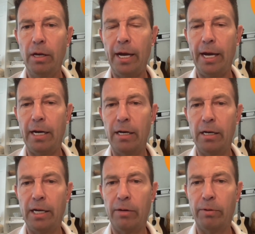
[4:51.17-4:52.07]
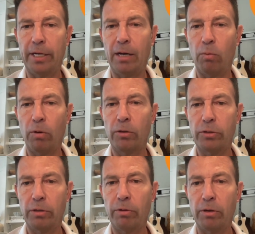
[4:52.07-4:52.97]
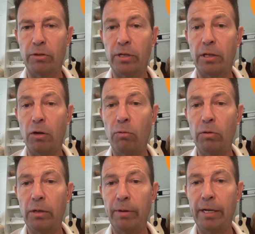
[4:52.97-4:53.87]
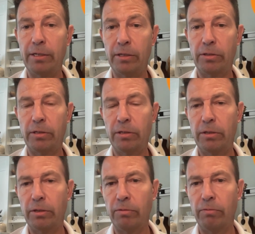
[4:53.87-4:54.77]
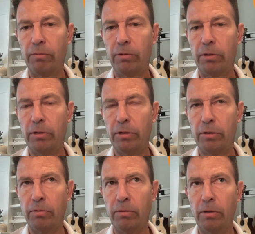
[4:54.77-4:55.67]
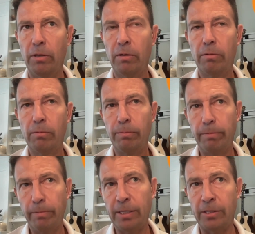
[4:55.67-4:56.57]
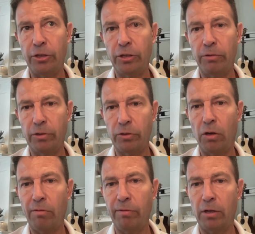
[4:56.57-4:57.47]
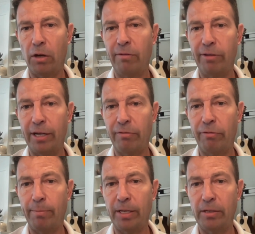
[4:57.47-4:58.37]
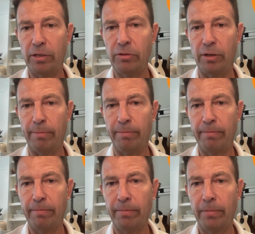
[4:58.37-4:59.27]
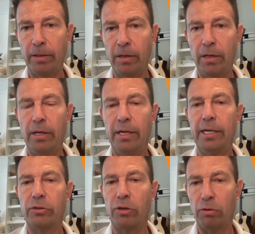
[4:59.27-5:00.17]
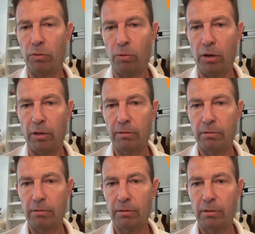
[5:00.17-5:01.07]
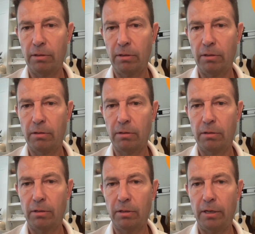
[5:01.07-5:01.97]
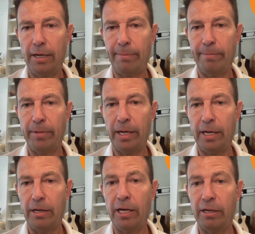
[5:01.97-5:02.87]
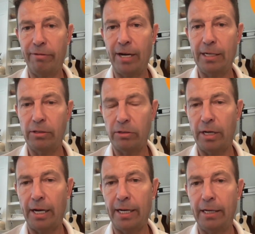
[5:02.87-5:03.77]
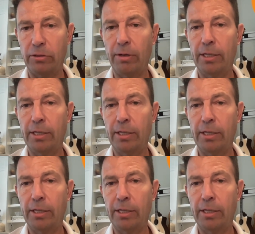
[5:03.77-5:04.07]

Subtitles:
and it would get worse and worse. And the only way to essentially resolve the conflict from the system is go to war, and divide society. So I